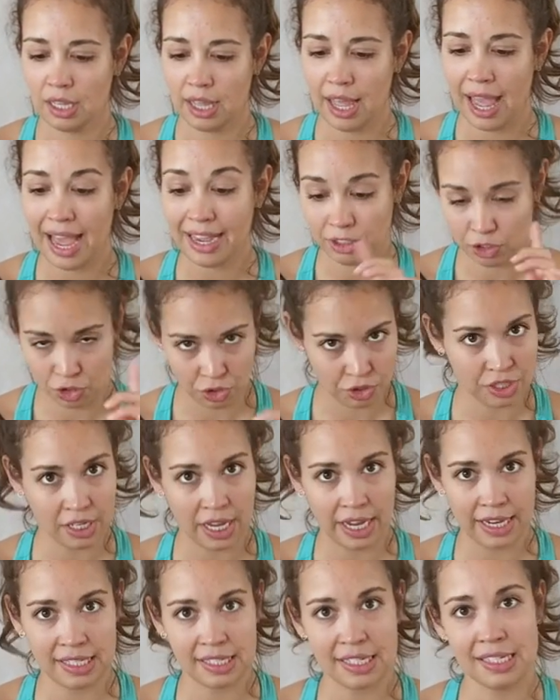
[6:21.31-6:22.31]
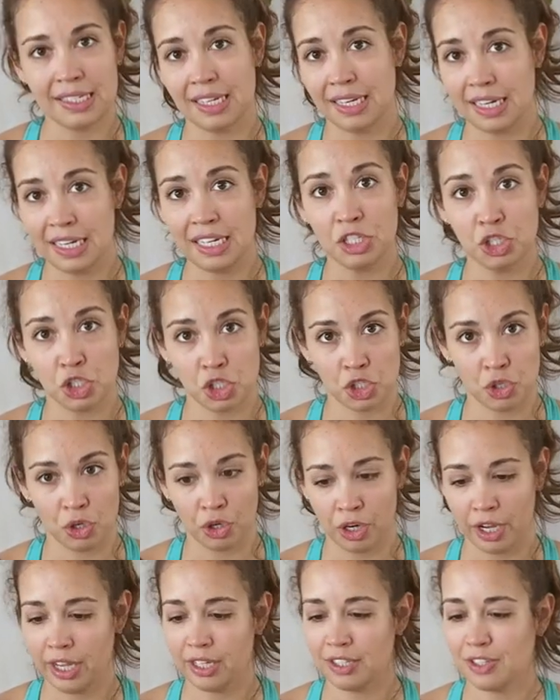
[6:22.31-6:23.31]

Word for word: exercises in each circuit.